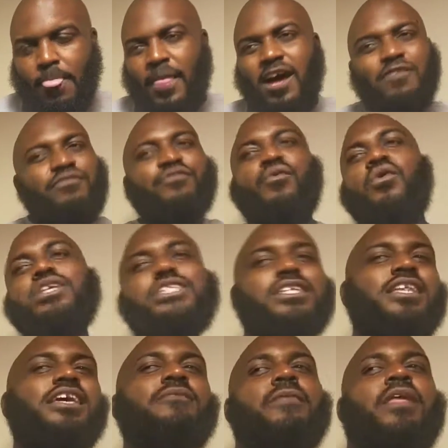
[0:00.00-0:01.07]

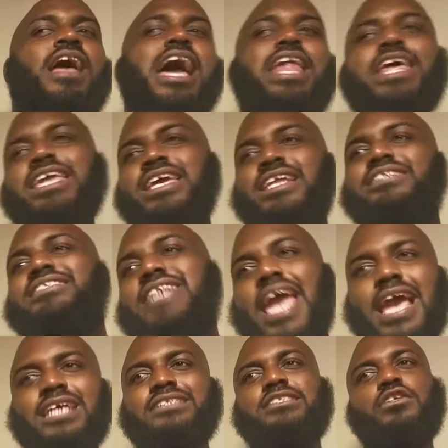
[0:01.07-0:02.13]
Unfortunately, I didn't get a
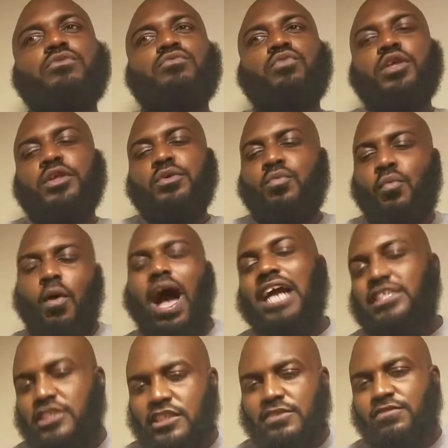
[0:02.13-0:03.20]
chance to really
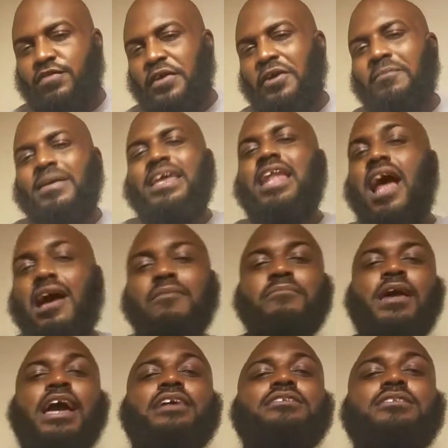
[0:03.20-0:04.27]
watch this film in
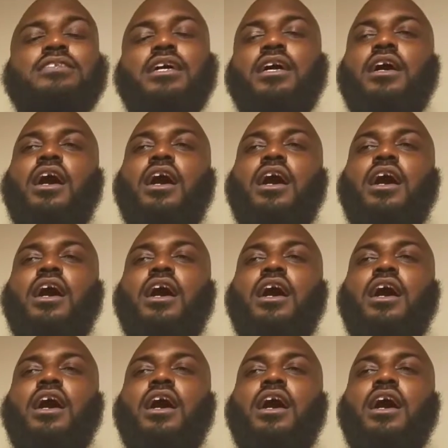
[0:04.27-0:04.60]
IMAX.